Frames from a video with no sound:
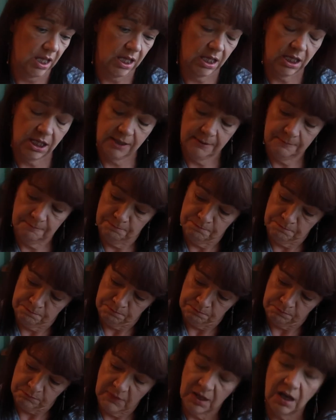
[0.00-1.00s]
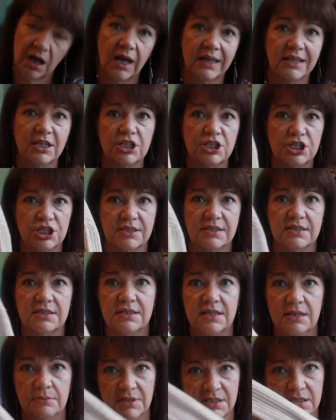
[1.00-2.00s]
Um, I could just
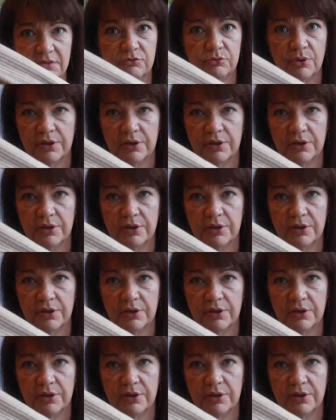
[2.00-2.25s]
see myself